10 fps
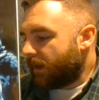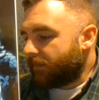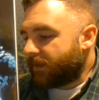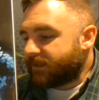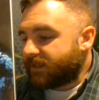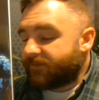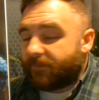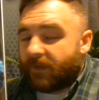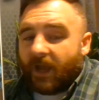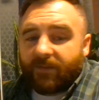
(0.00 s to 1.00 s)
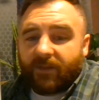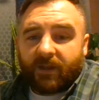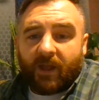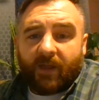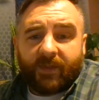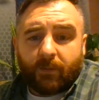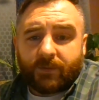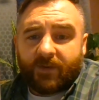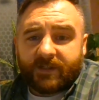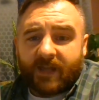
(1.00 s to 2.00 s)
because I think it
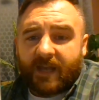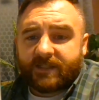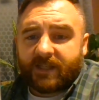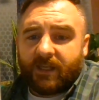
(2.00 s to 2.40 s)
was fantastic.